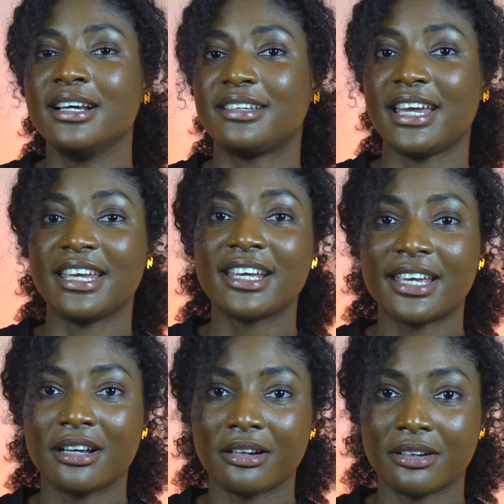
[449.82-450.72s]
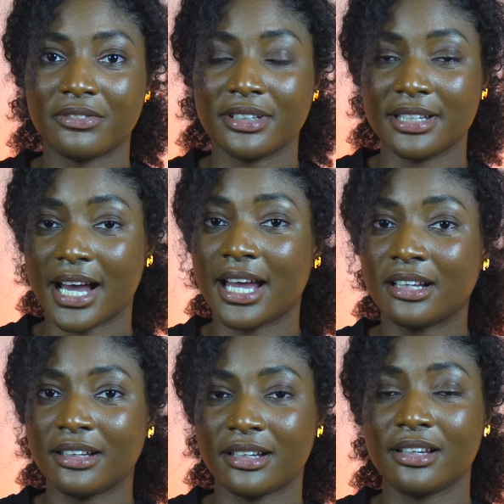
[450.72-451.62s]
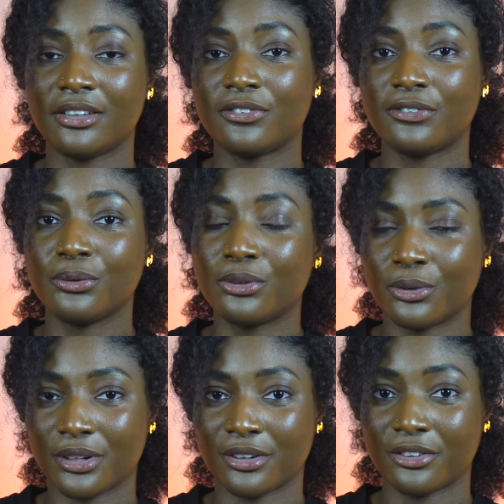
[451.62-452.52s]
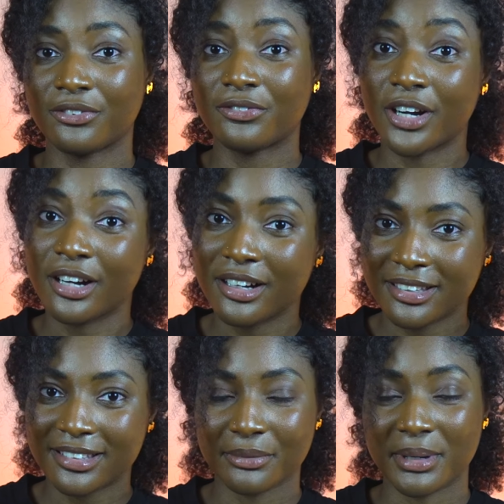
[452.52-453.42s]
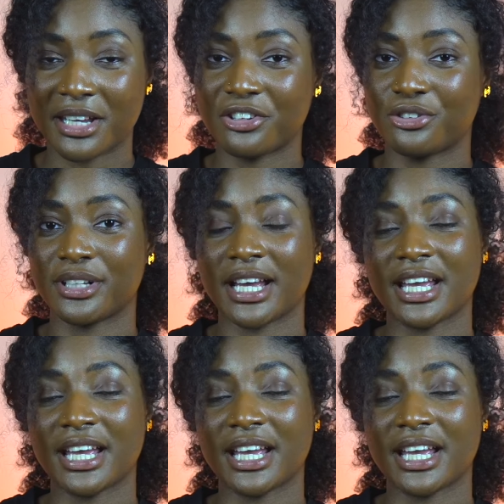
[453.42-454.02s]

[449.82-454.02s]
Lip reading: taking care of Niall and his food orders first, making sure that